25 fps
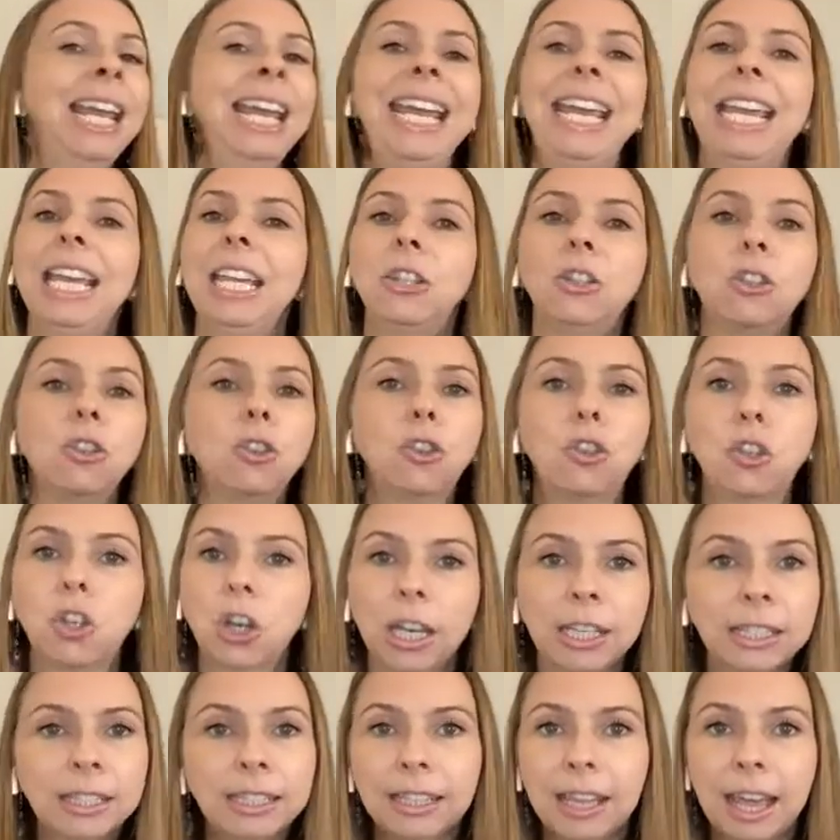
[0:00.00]
It's
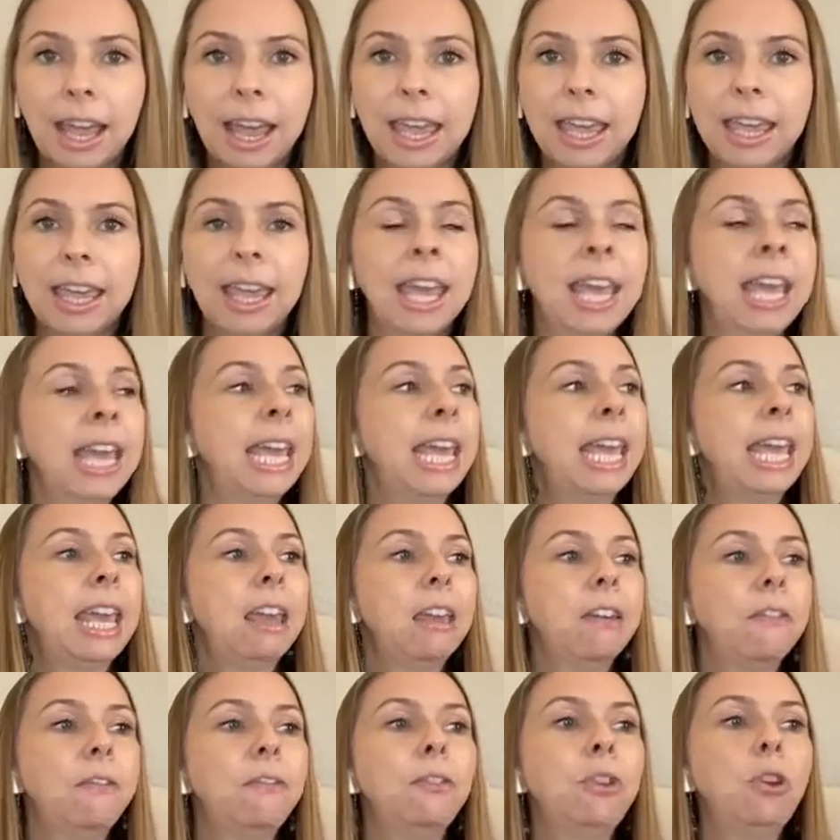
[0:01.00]
just like
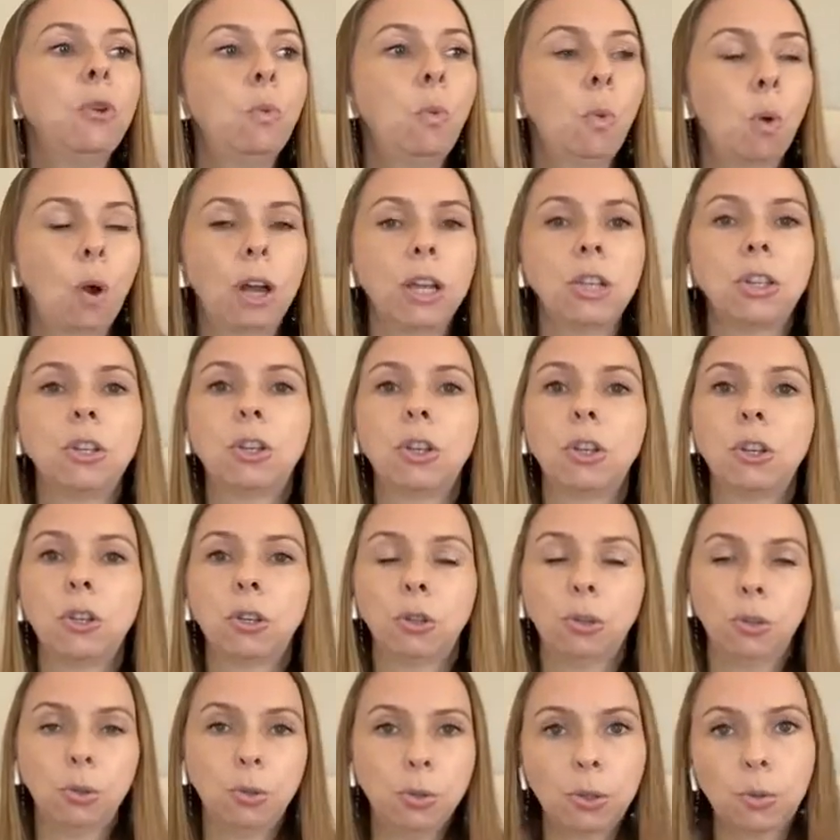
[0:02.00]
if you want to
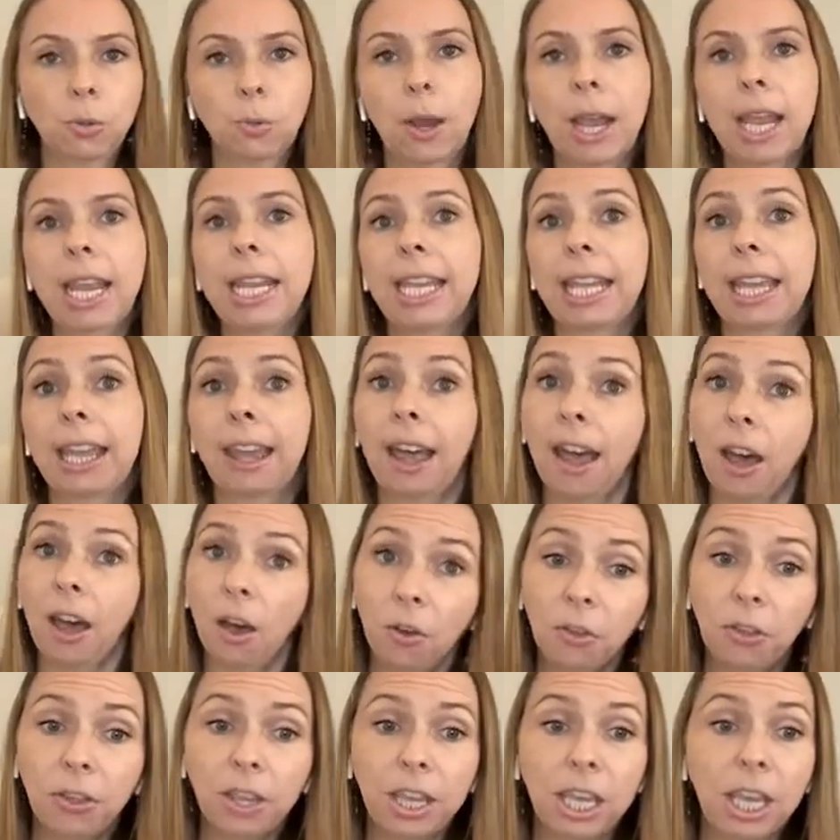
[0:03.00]
lose weight, get
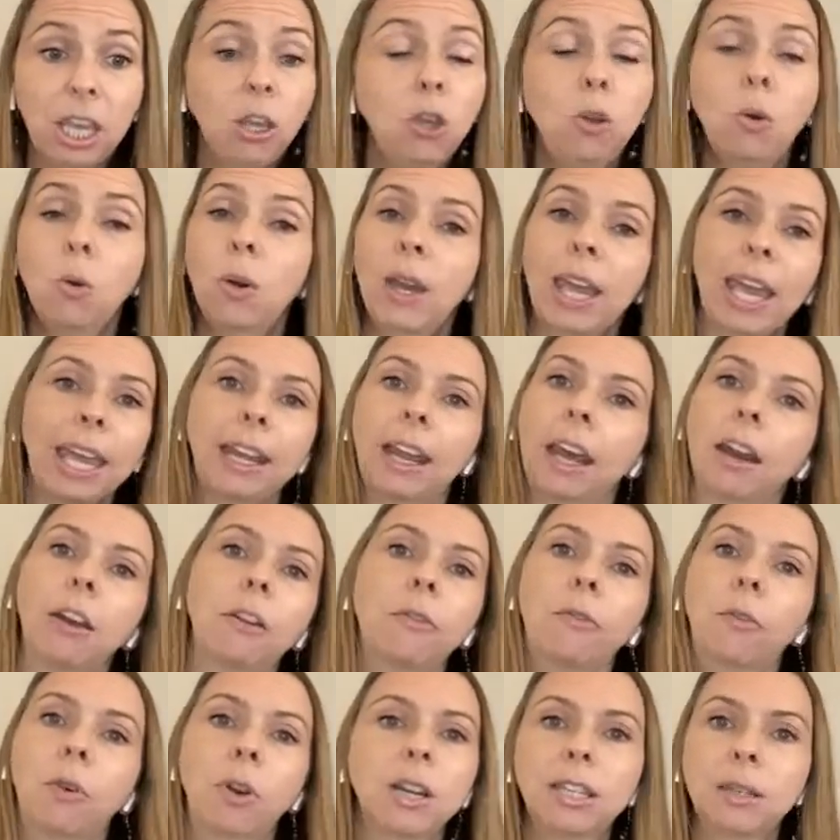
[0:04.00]
healthy, you cannot
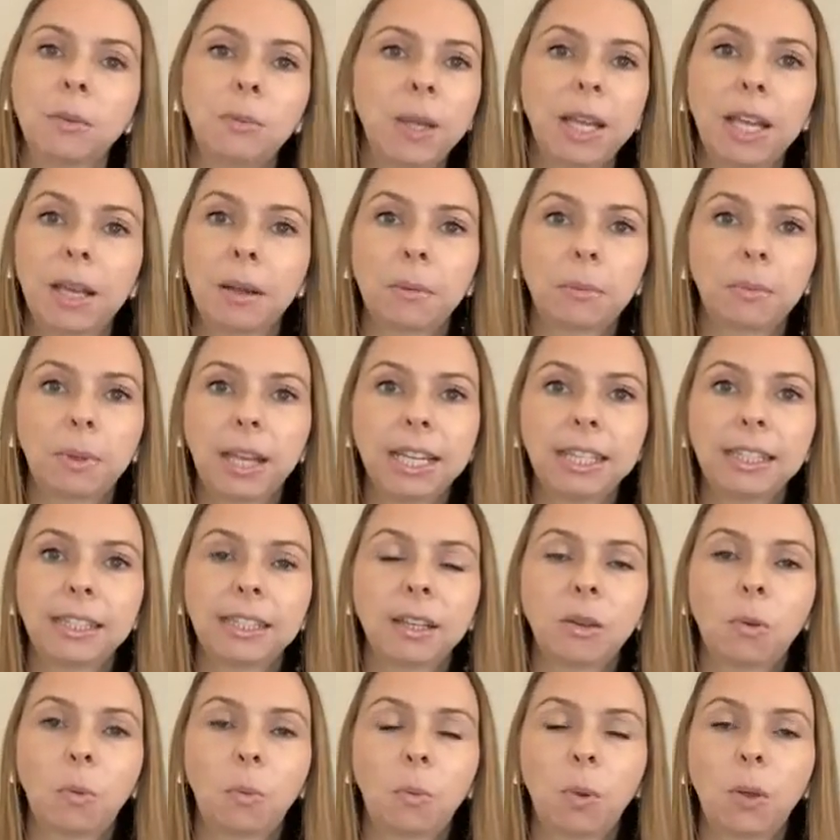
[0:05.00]
afford to be
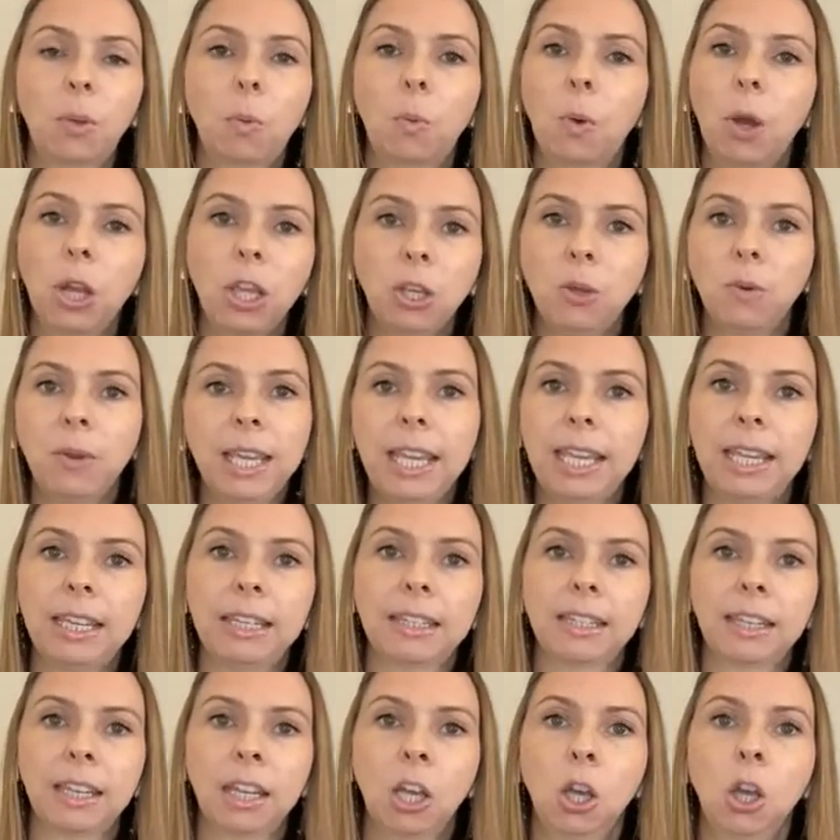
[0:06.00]
complacent with what you
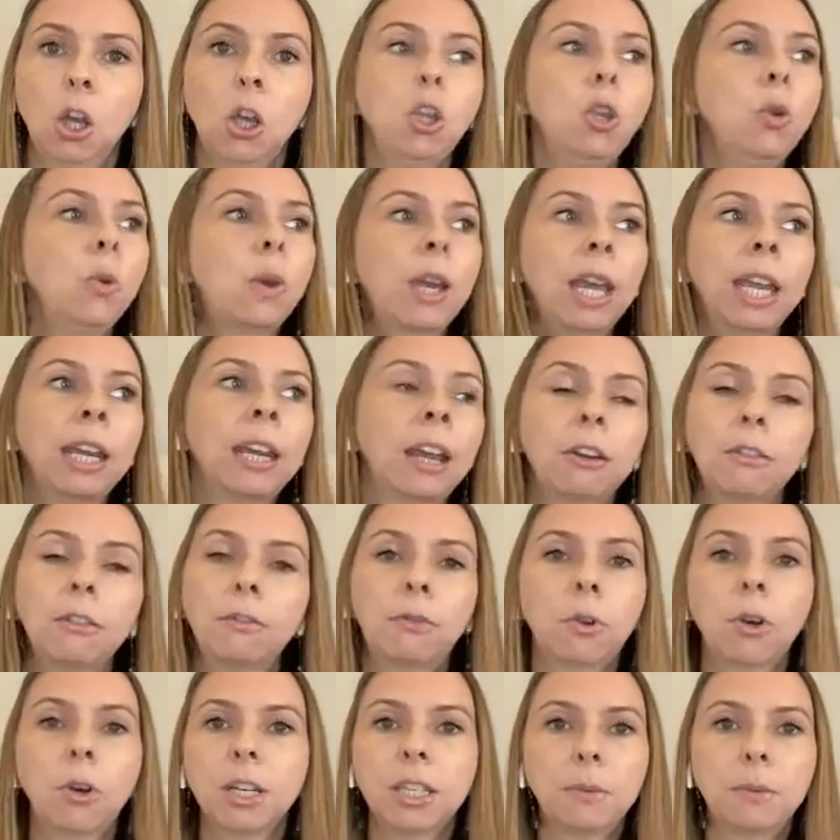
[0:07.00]
eat. You cannot
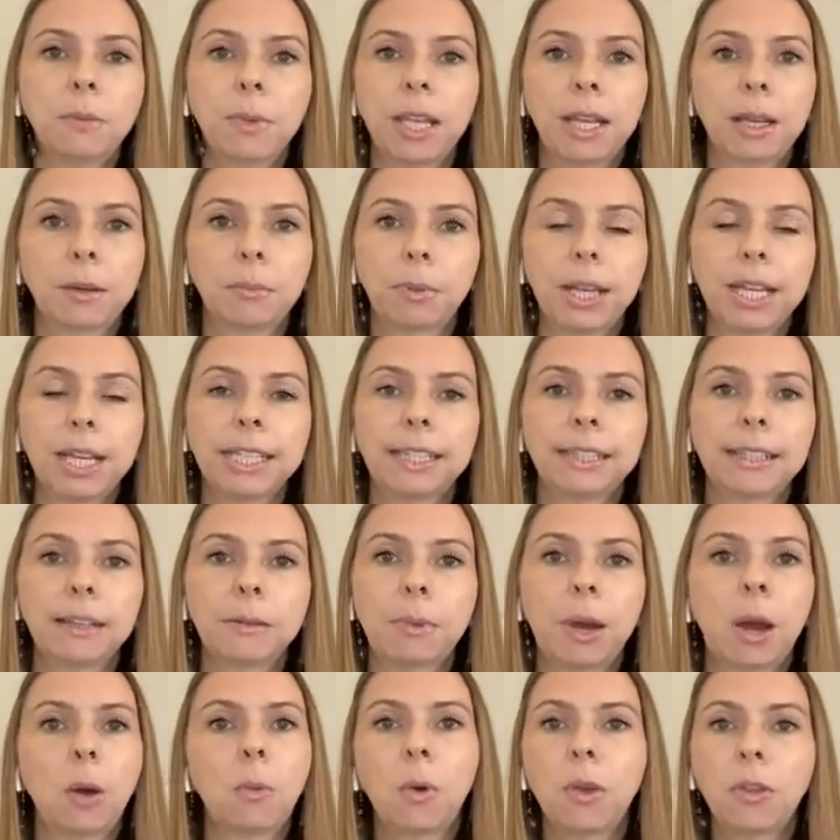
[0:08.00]
afford to be complacent
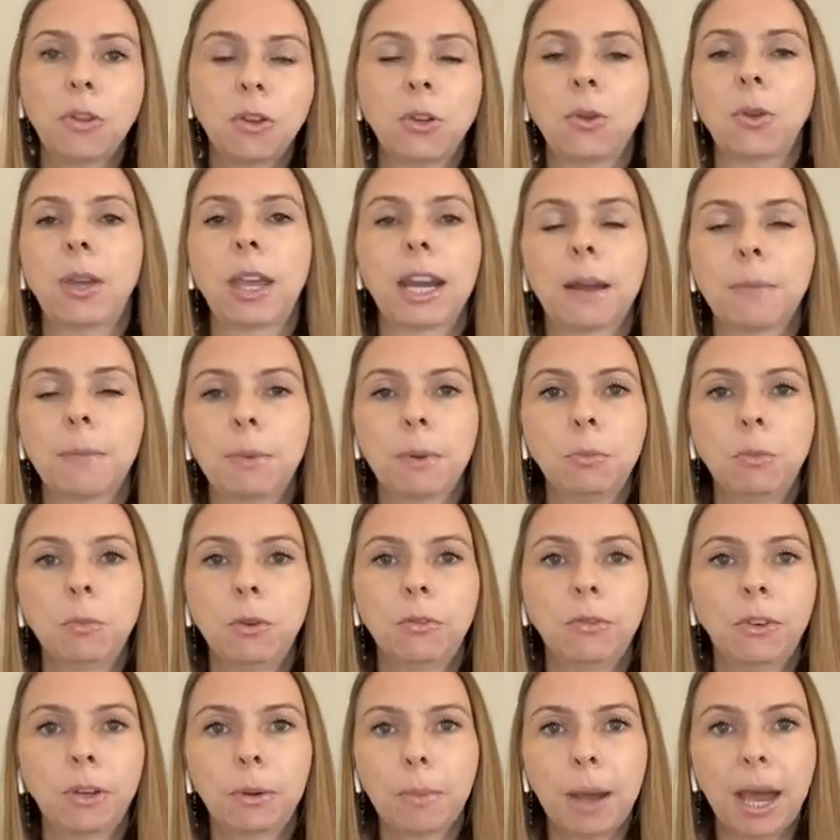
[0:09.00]
about whether you get up and
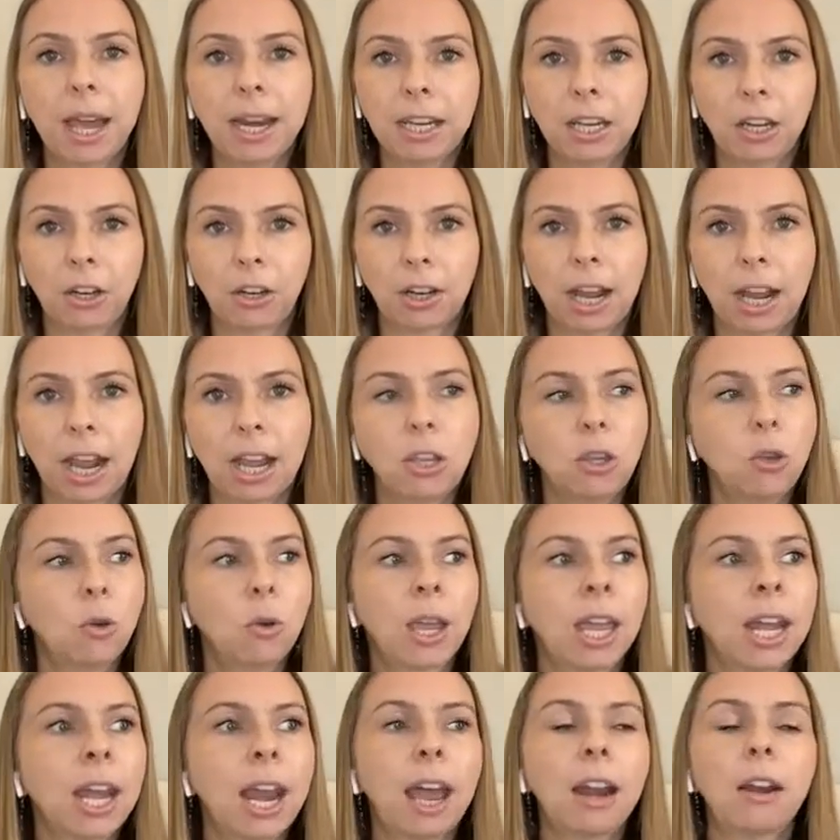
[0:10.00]
move your body or not. You
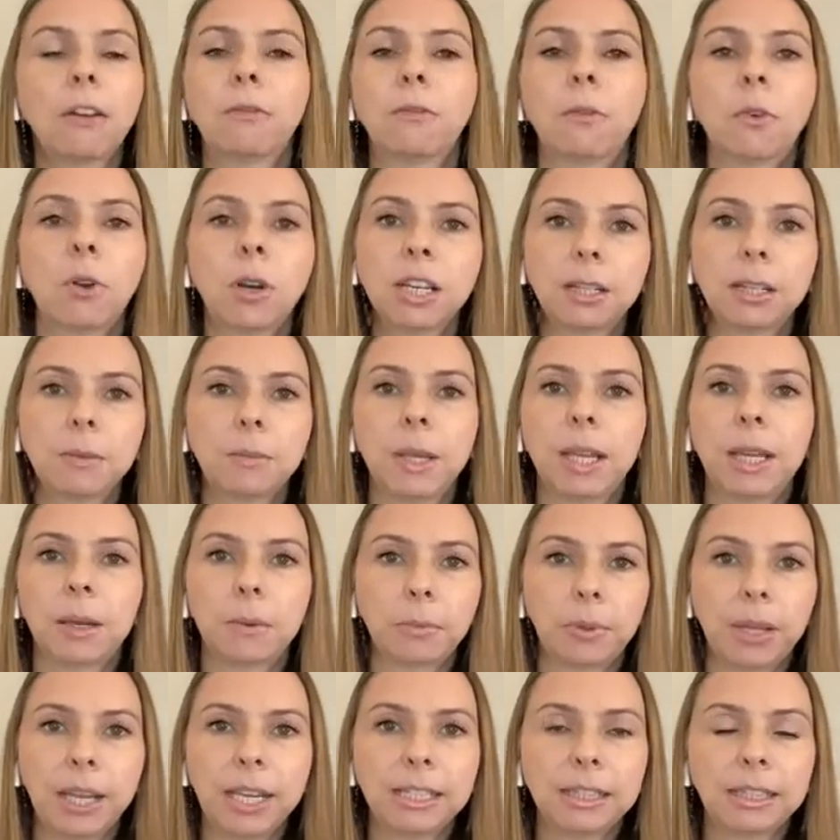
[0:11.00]
cannot afford to be
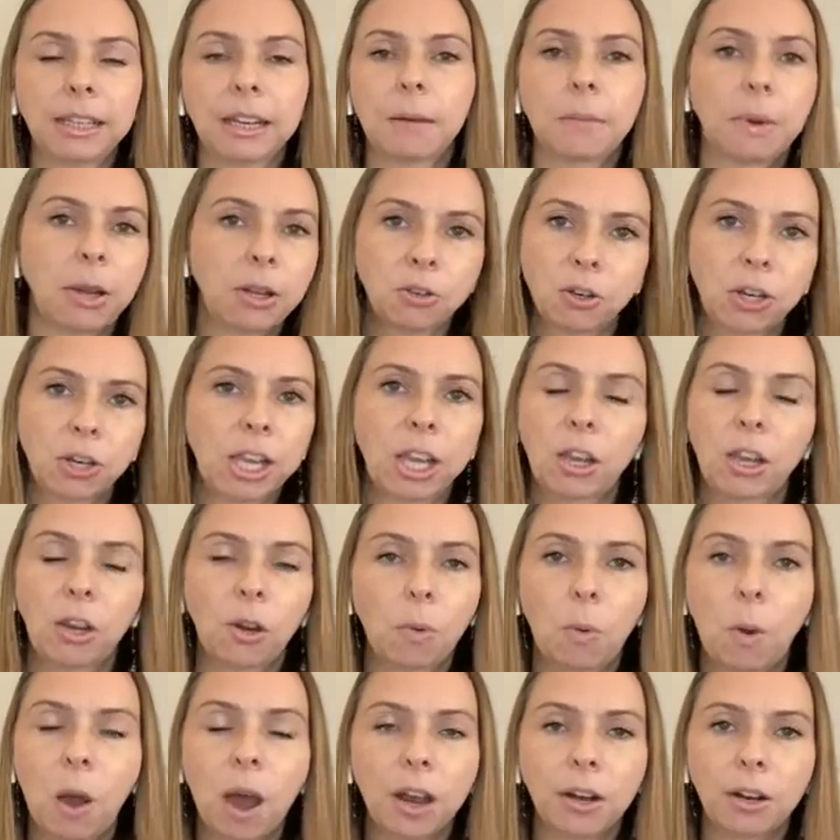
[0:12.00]
complacent about drinking your
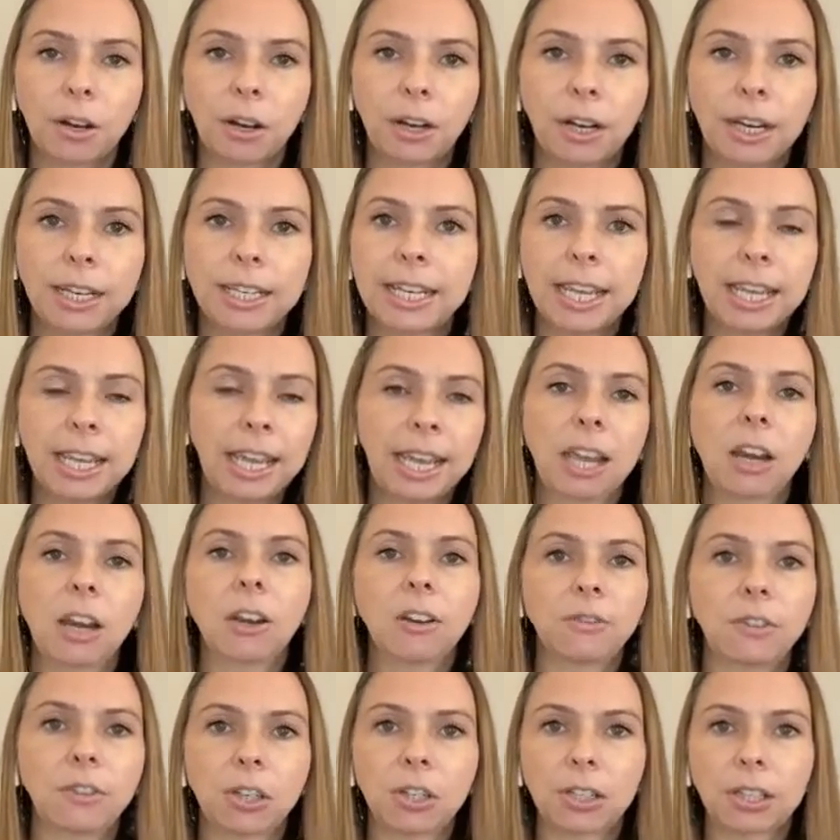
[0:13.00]
water and taking care
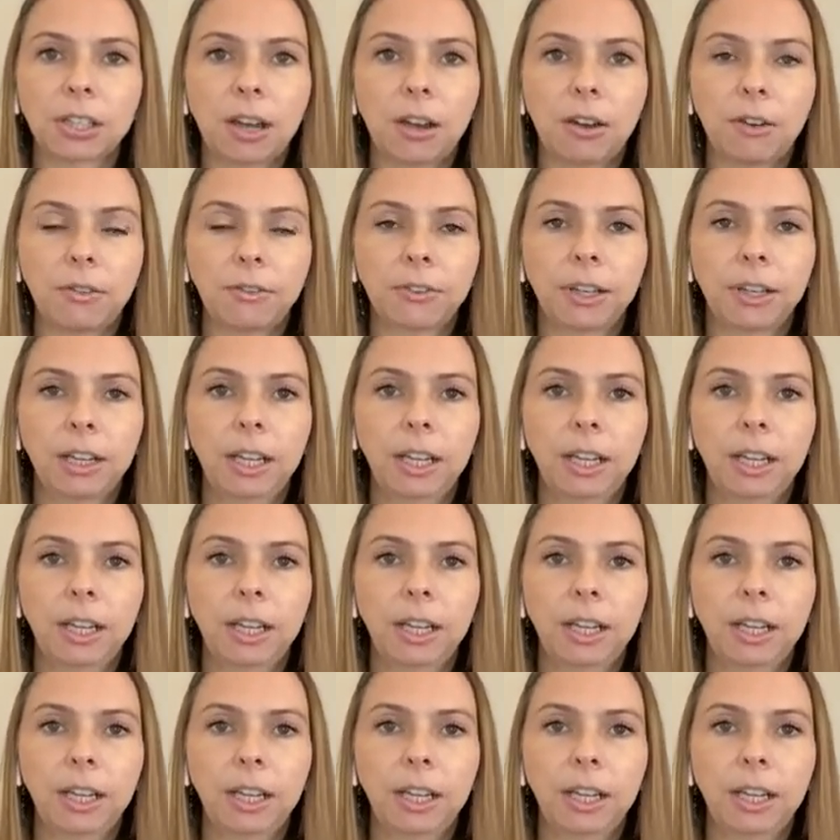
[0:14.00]
of yourself.